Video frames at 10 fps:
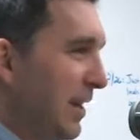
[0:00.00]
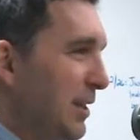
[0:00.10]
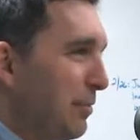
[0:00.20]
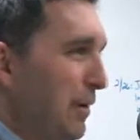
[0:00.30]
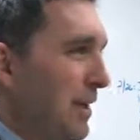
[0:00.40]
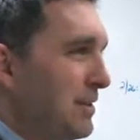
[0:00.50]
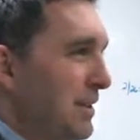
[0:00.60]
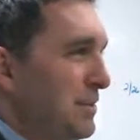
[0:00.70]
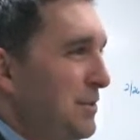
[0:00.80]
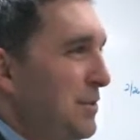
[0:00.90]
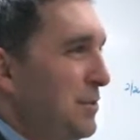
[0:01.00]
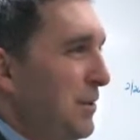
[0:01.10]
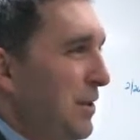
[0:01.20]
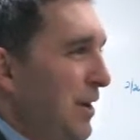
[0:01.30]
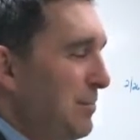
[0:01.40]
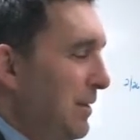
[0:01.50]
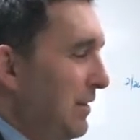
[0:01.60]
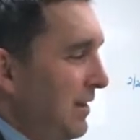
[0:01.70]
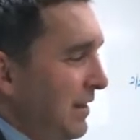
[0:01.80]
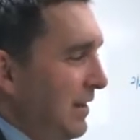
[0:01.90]
in on the process, too. You know, I've been
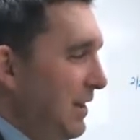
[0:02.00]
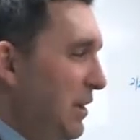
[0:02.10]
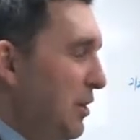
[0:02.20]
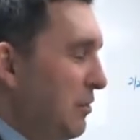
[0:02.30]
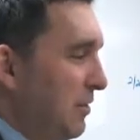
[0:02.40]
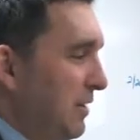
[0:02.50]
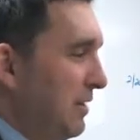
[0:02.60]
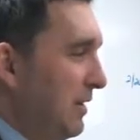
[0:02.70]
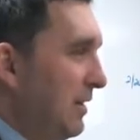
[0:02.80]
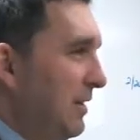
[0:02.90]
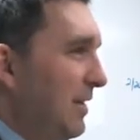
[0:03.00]
you know yeah you're